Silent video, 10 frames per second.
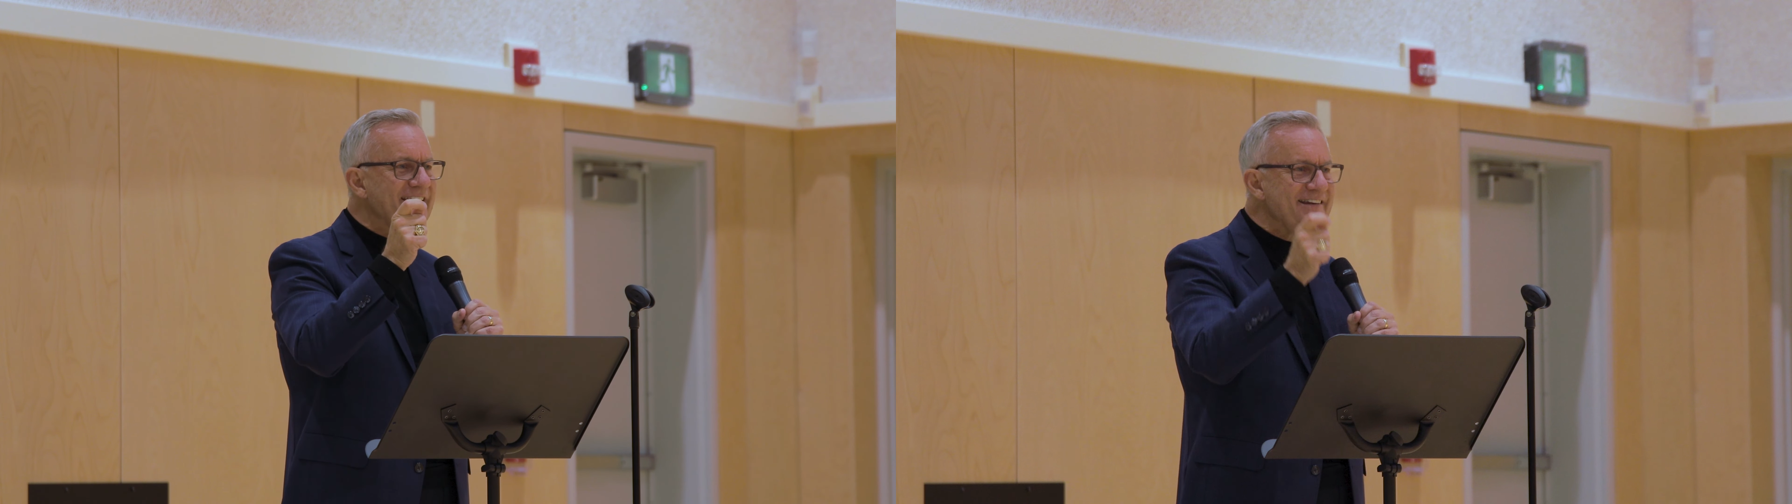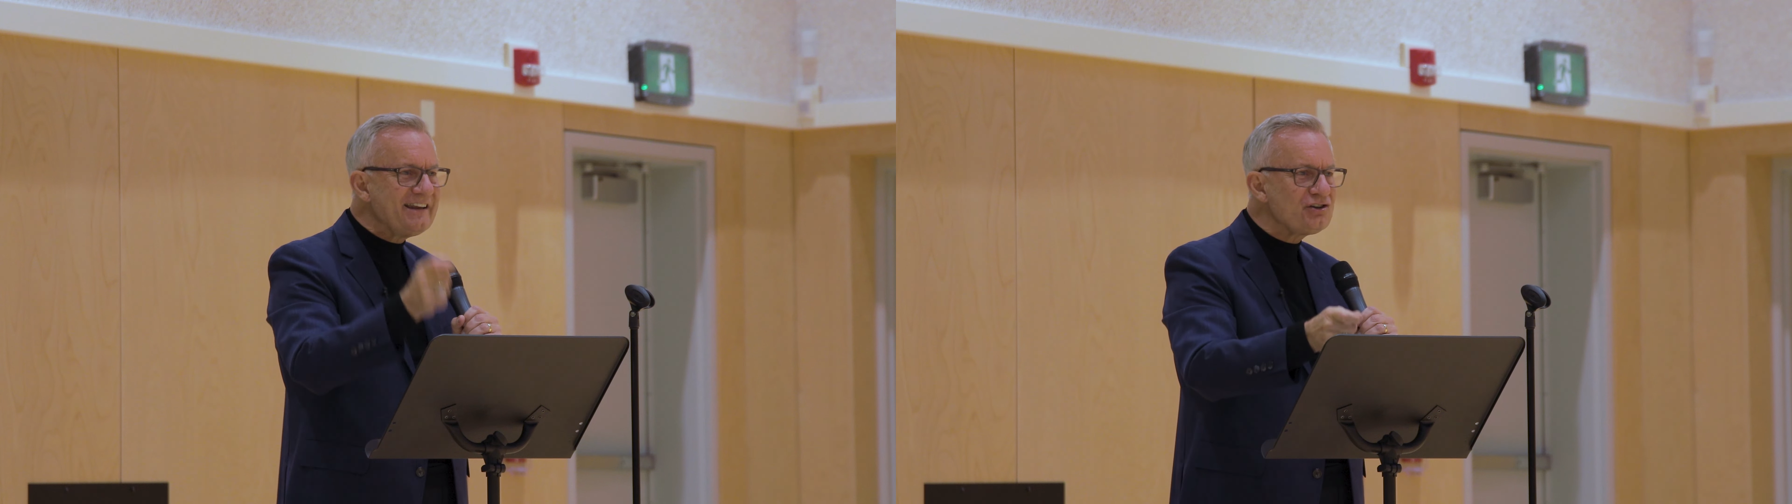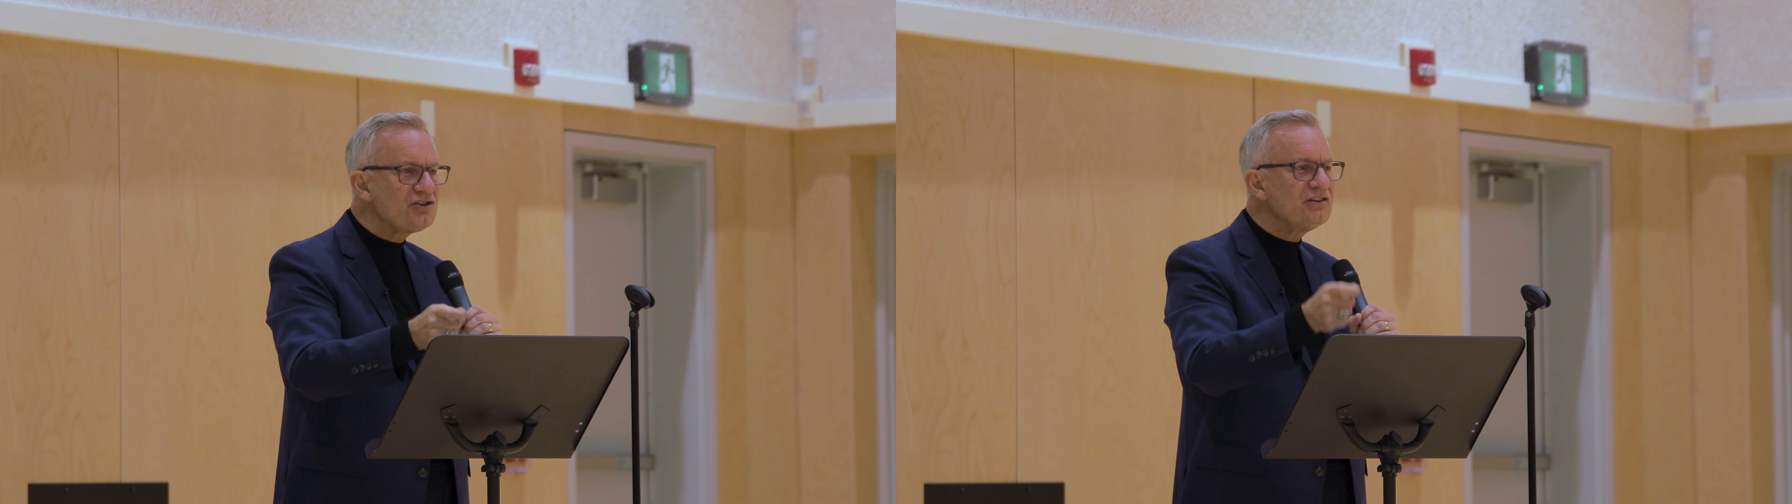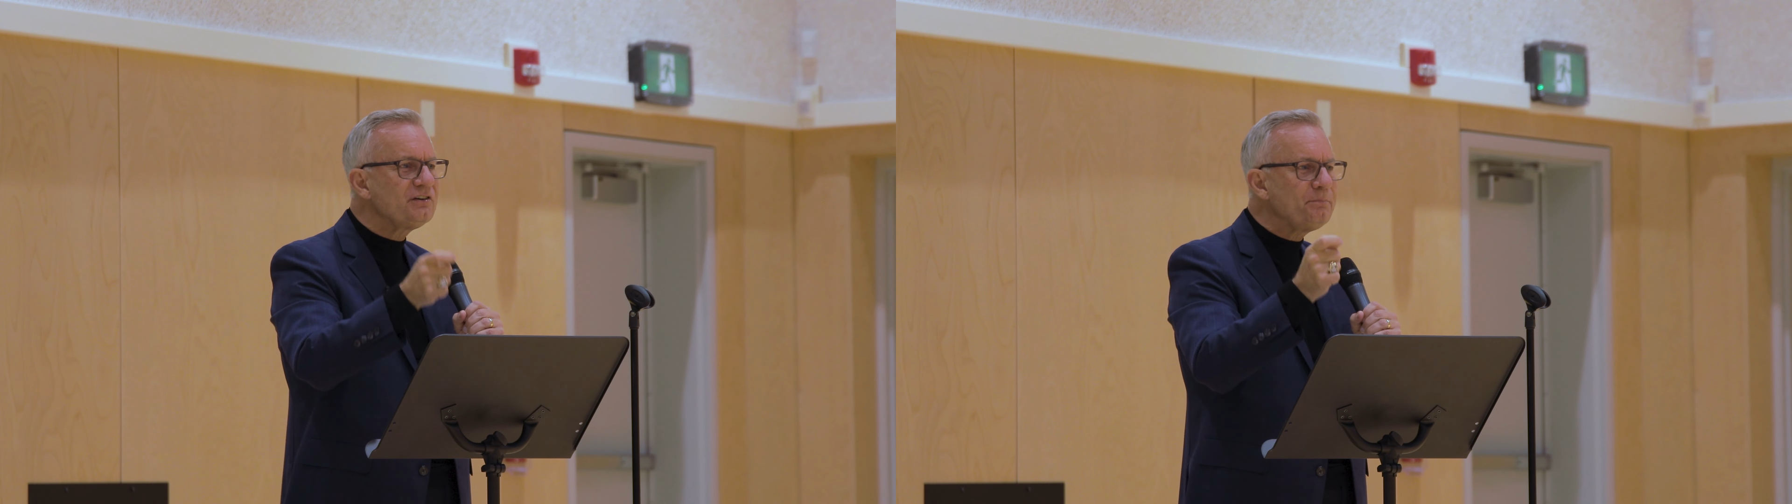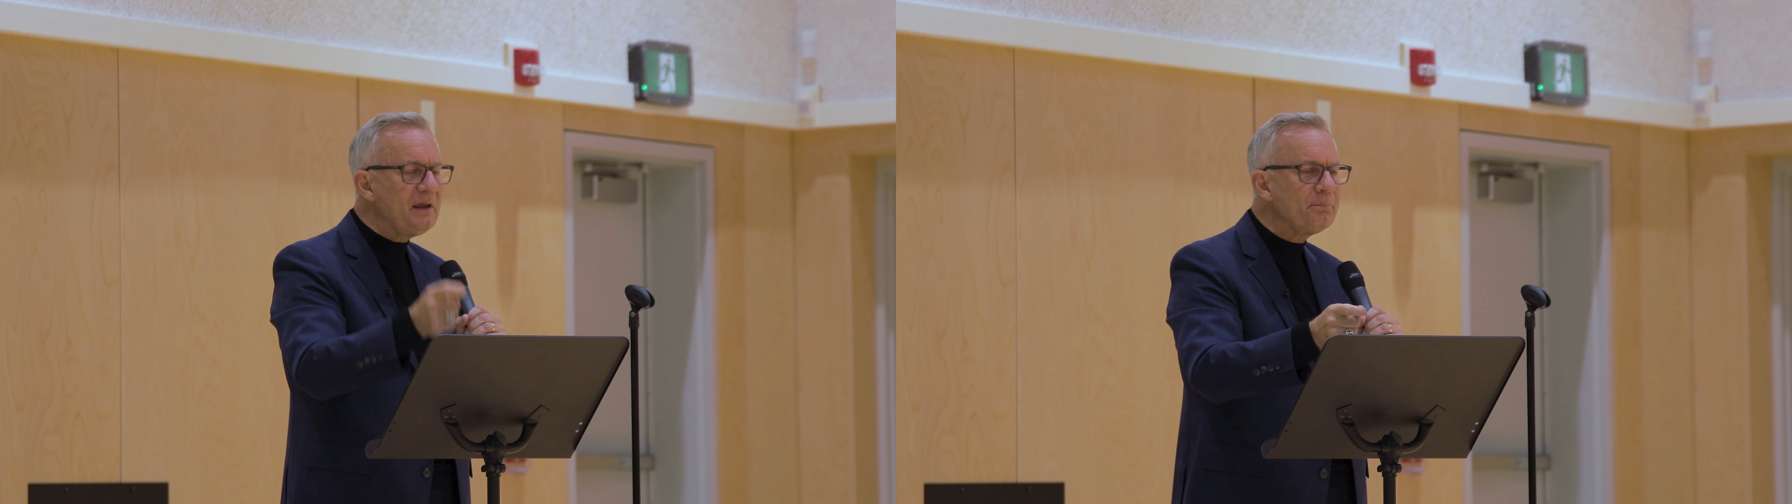
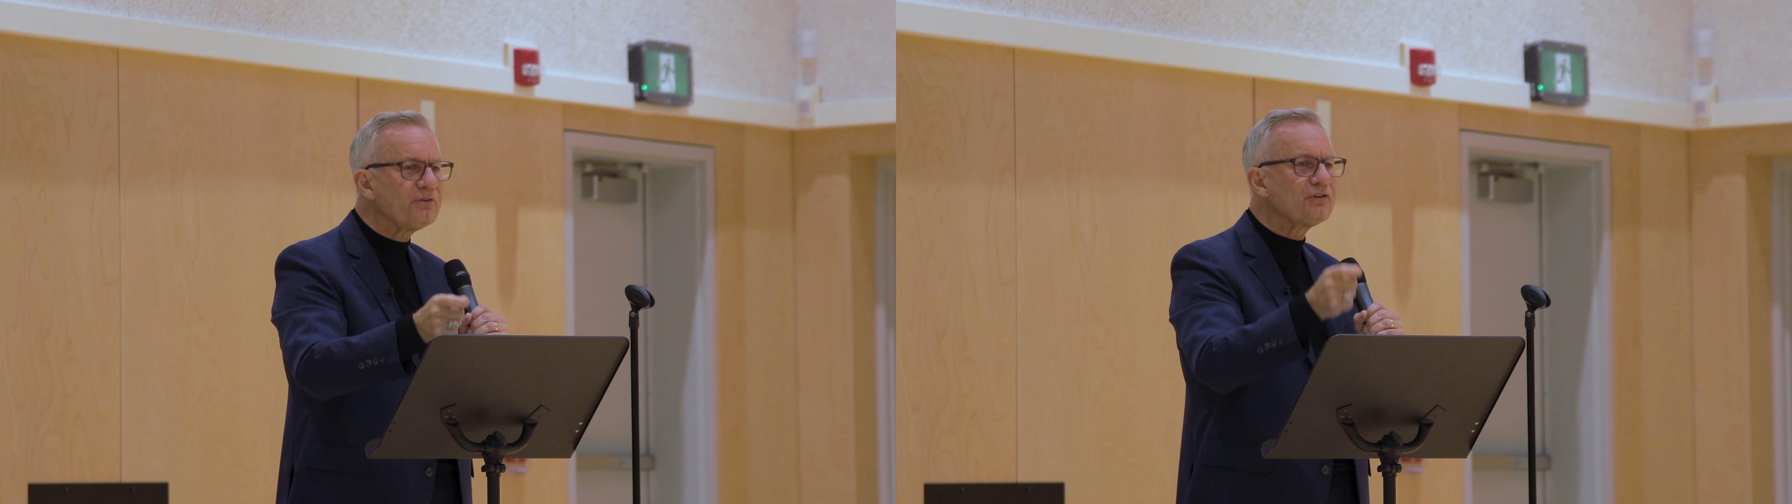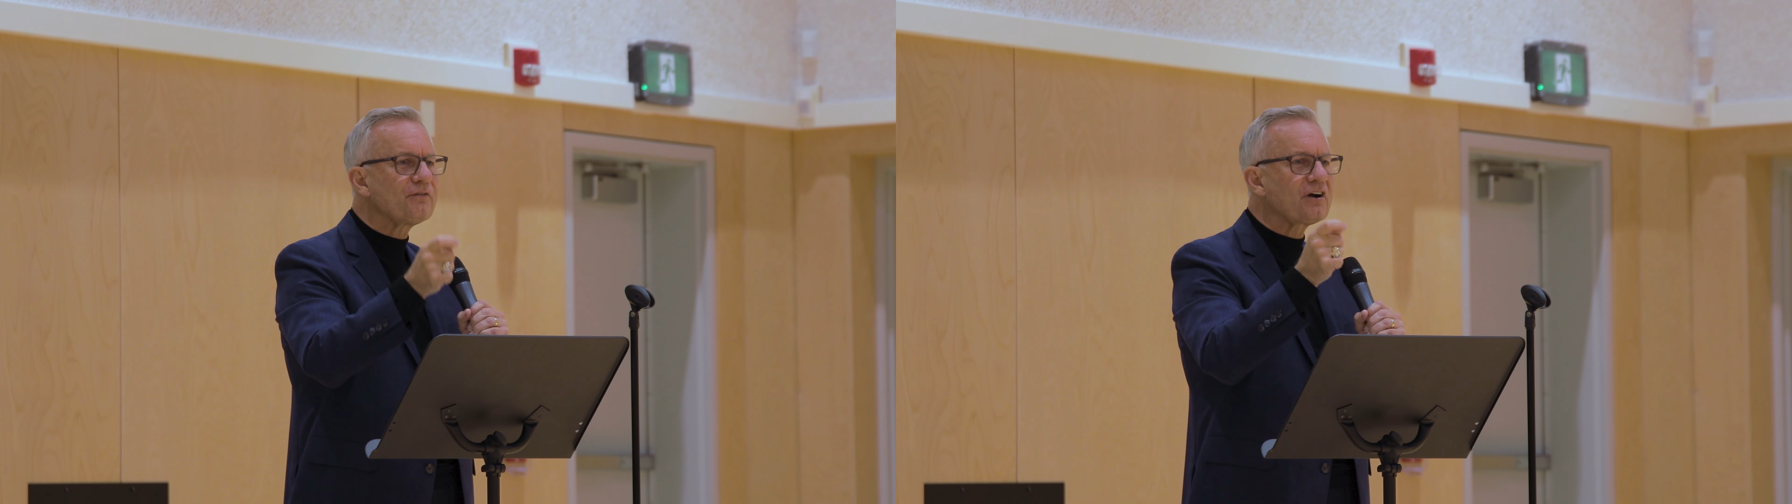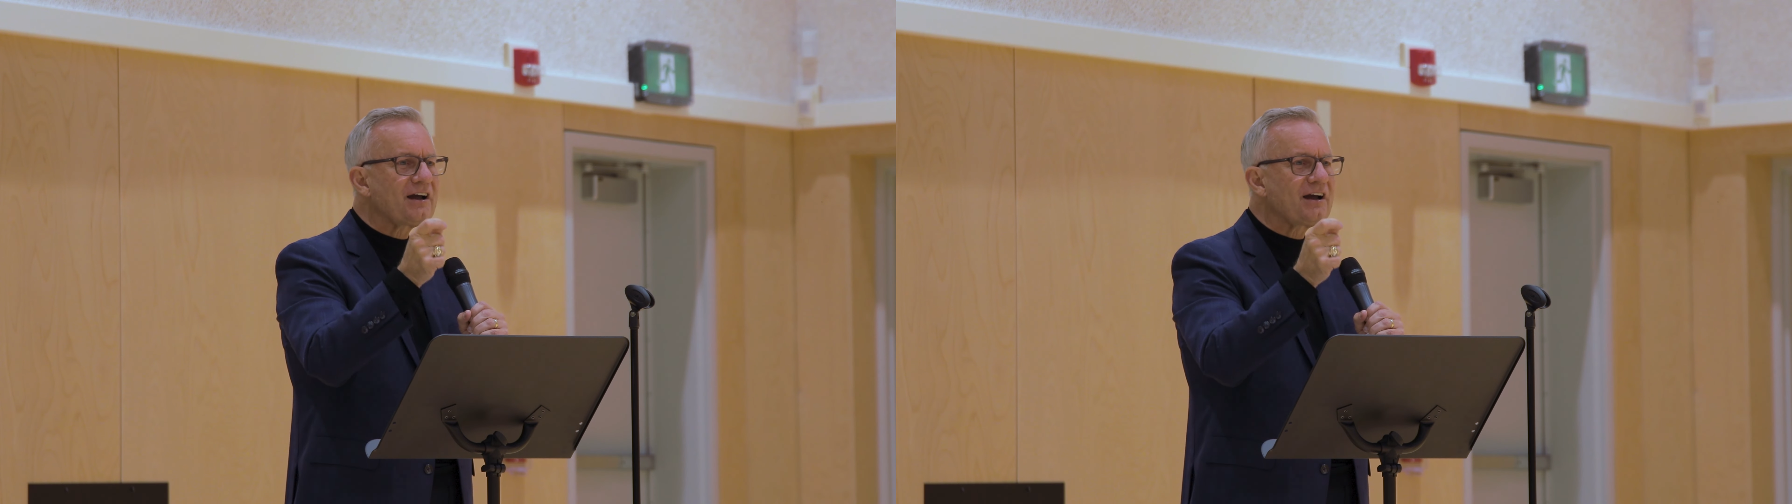Indigenous peoples of our